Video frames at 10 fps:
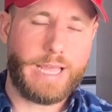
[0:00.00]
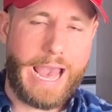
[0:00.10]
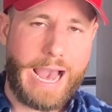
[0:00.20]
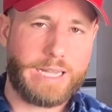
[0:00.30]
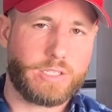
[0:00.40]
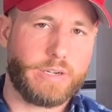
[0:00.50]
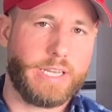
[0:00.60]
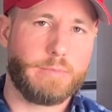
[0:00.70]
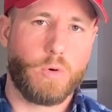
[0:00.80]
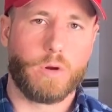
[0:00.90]
ads are
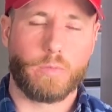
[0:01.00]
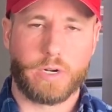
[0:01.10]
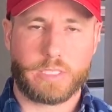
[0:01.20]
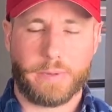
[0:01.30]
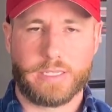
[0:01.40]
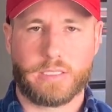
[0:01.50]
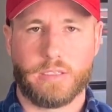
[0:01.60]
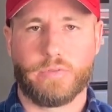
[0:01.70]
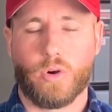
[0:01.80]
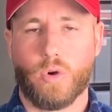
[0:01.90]
getting more and more
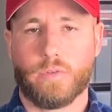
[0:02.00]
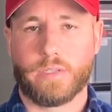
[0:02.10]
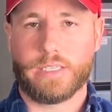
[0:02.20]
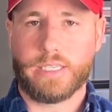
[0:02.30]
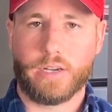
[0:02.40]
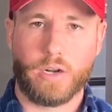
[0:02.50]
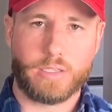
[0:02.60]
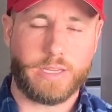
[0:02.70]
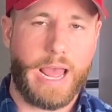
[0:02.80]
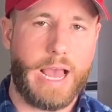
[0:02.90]
expensive over the
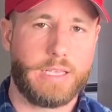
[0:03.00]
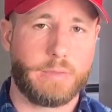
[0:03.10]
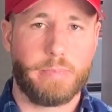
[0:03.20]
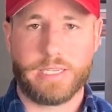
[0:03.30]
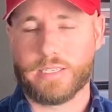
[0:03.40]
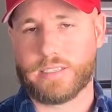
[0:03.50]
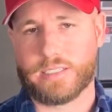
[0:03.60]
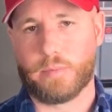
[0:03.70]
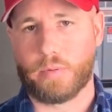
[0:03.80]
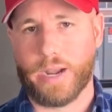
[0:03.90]
years as
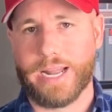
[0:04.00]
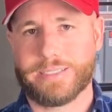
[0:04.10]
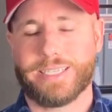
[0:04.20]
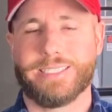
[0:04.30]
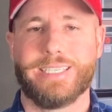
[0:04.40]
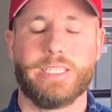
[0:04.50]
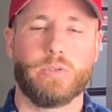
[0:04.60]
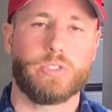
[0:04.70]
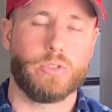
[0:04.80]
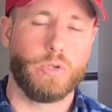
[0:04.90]
businesses and brands
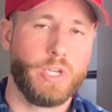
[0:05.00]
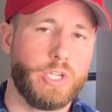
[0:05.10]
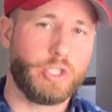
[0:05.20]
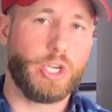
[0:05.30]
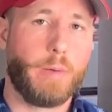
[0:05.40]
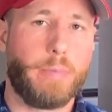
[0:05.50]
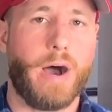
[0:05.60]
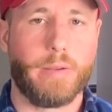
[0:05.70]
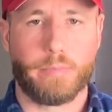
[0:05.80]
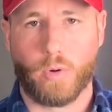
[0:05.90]
continue to jump
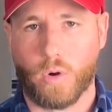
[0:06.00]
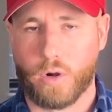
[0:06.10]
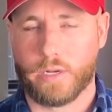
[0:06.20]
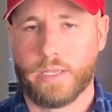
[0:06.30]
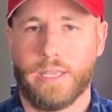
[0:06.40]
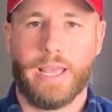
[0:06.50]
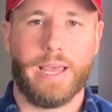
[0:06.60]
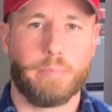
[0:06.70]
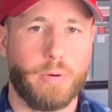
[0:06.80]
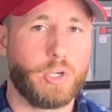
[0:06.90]
on board
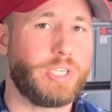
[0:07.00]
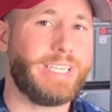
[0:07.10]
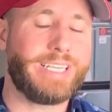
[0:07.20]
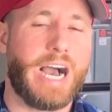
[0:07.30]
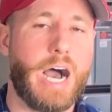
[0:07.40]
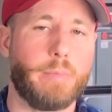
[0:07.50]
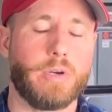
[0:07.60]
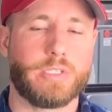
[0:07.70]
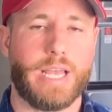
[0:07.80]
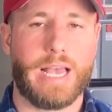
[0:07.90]
and push
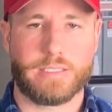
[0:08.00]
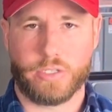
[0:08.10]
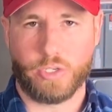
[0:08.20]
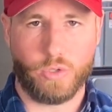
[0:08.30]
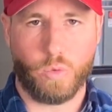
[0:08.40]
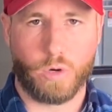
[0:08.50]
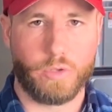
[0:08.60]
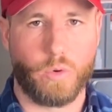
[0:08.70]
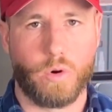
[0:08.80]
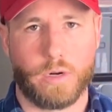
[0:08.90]
e-commerce as the new
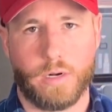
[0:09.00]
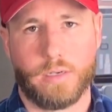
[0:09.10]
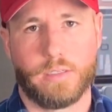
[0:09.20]
world order.